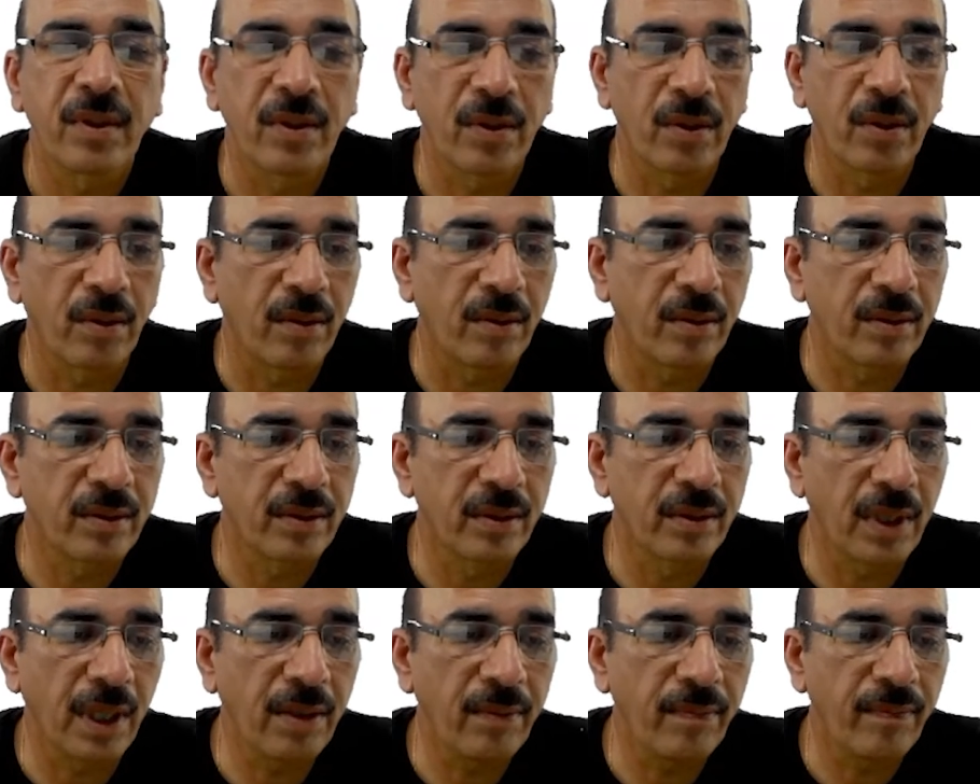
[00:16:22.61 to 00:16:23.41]
No.
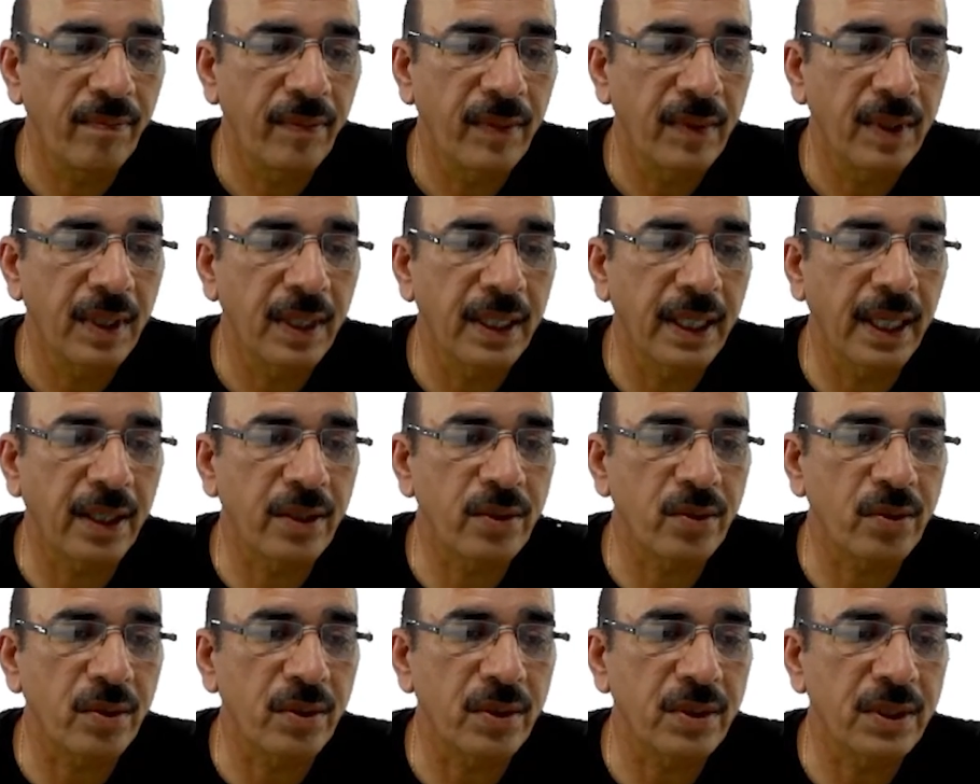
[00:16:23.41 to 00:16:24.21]
Now
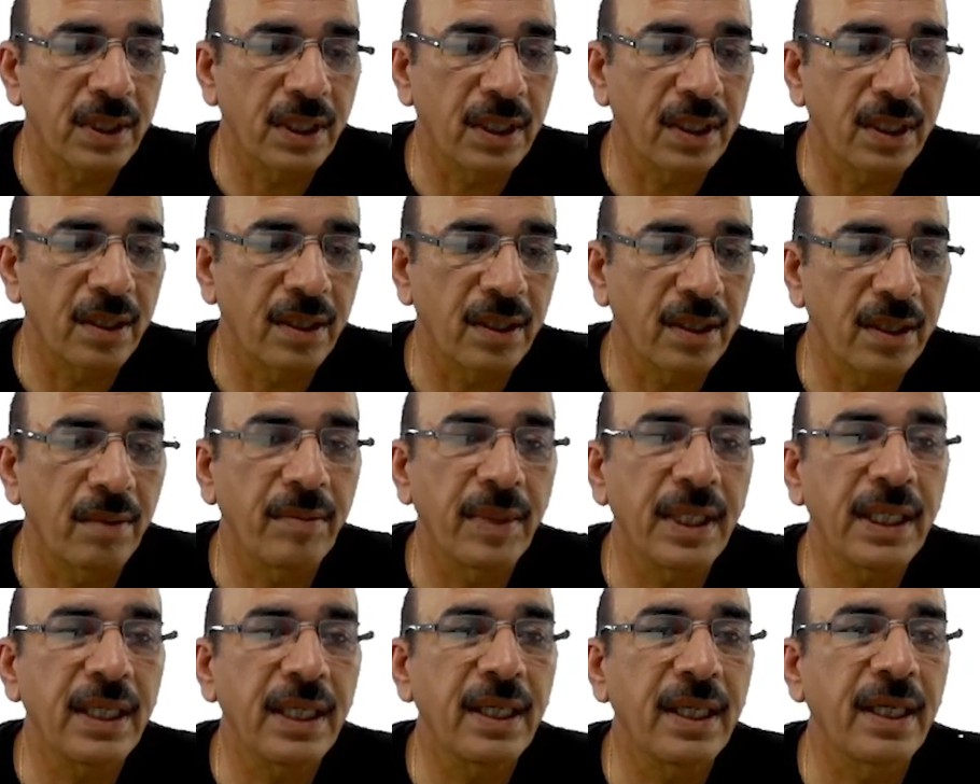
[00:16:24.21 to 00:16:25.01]
next question,
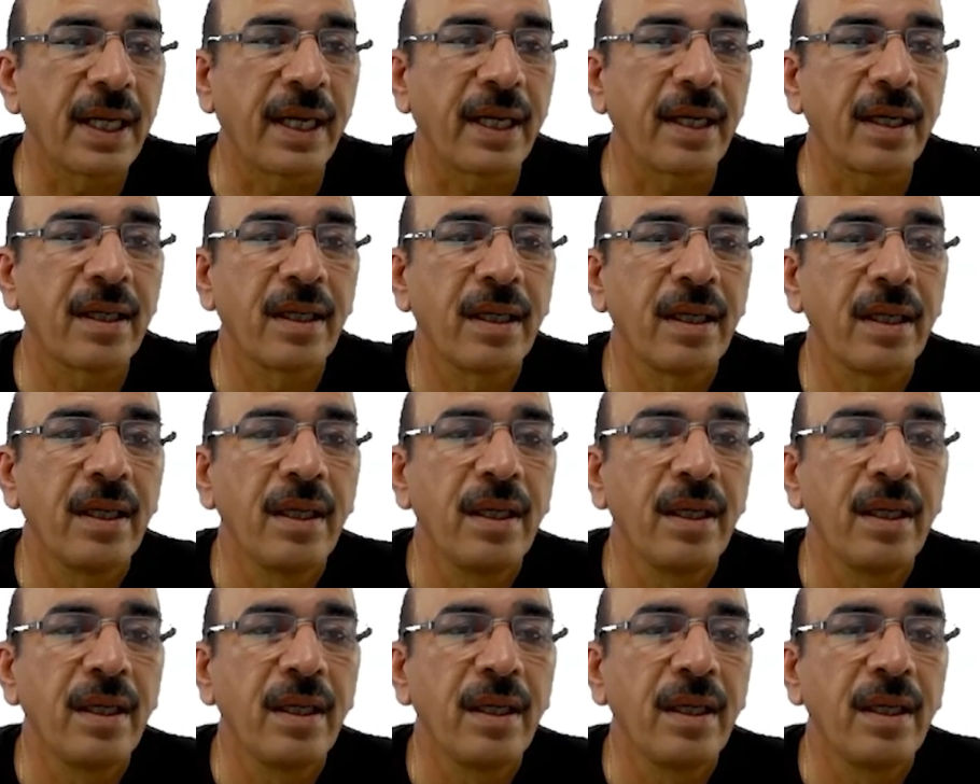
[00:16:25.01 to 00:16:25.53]
number 9.